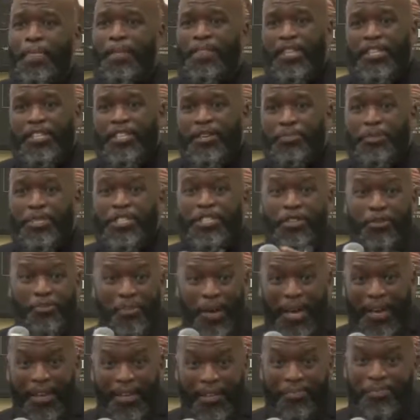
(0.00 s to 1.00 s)
they took me to the
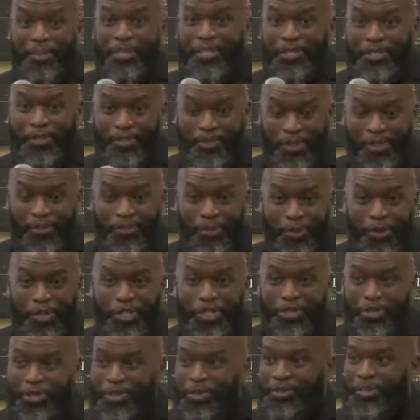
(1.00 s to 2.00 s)
back because, of
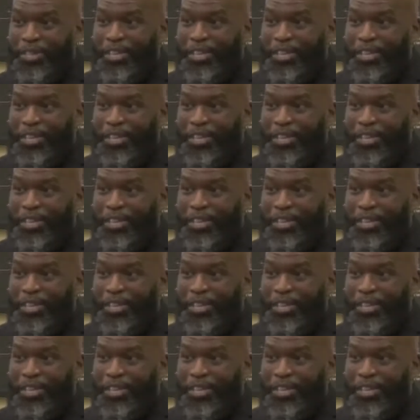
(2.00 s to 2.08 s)
course, you know,